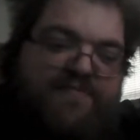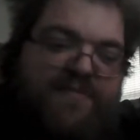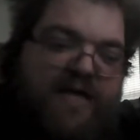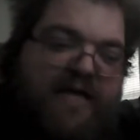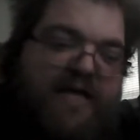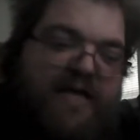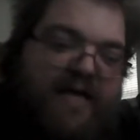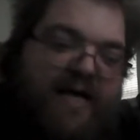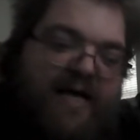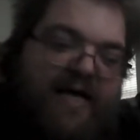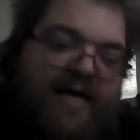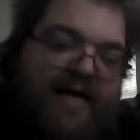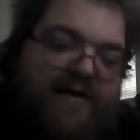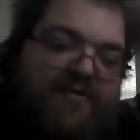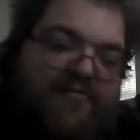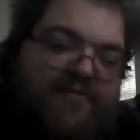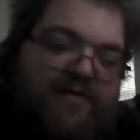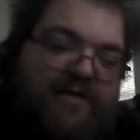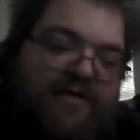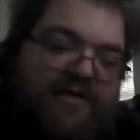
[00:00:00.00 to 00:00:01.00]
and I can't
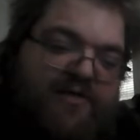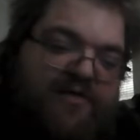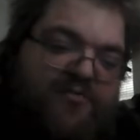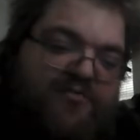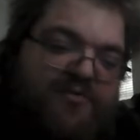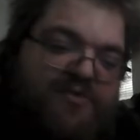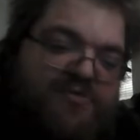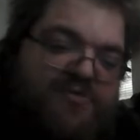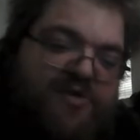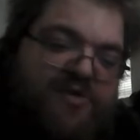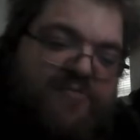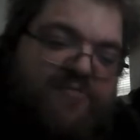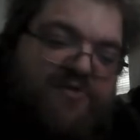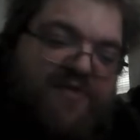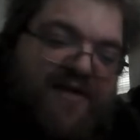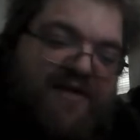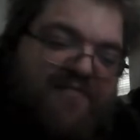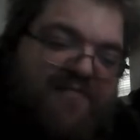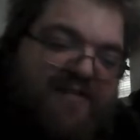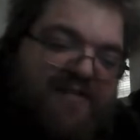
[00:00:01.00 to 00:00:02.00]
really do a stream with
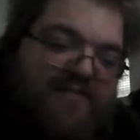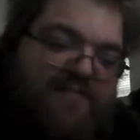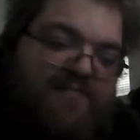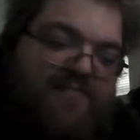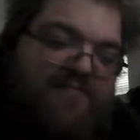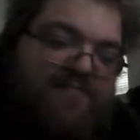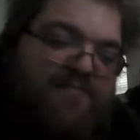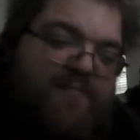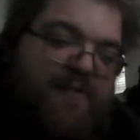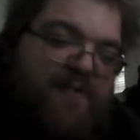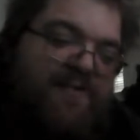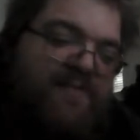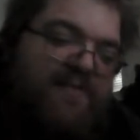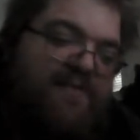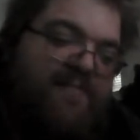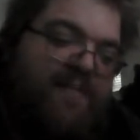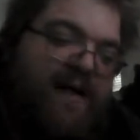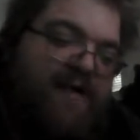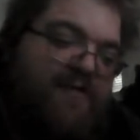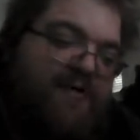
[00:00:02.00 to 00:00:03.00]
having them bark in the
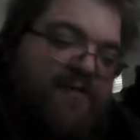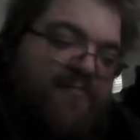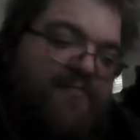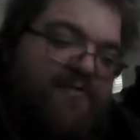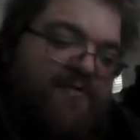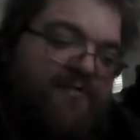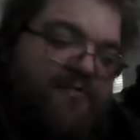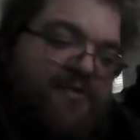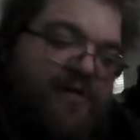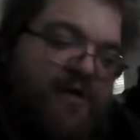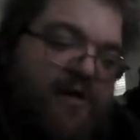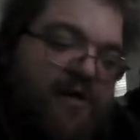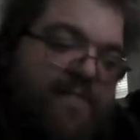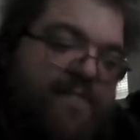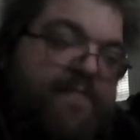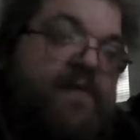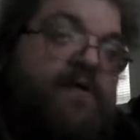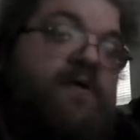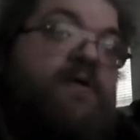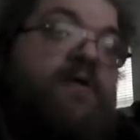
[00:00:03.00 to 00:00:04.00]
background the whole time.
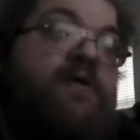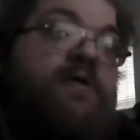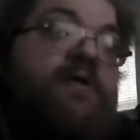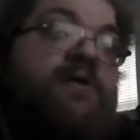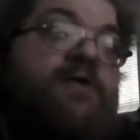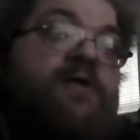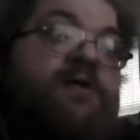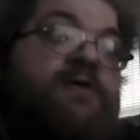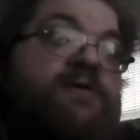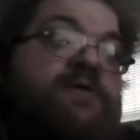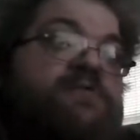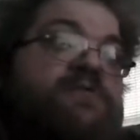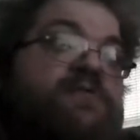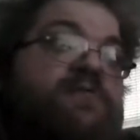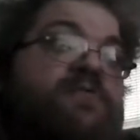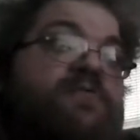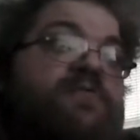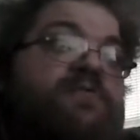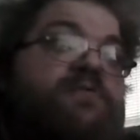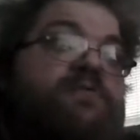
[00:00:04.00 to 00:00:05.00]

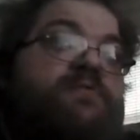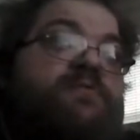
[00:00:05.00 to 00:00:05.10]
So,